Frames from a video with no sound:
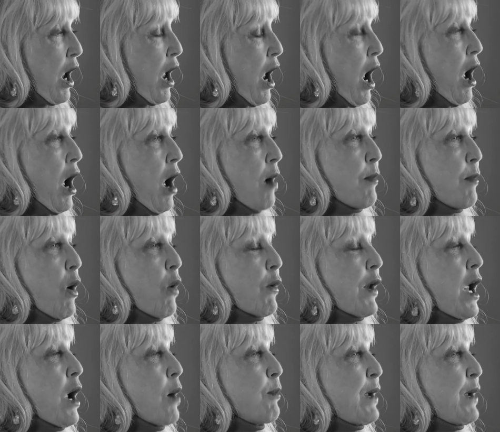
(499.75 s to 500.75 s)
on
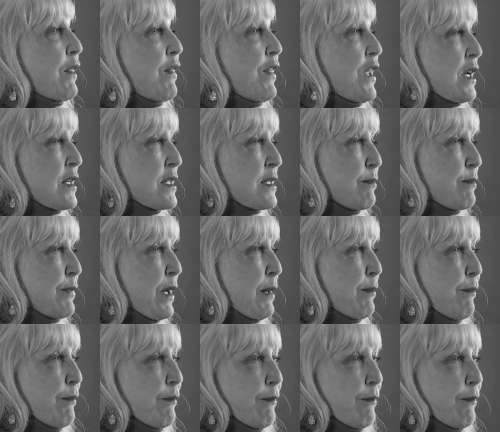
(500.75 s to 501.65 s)
helping things be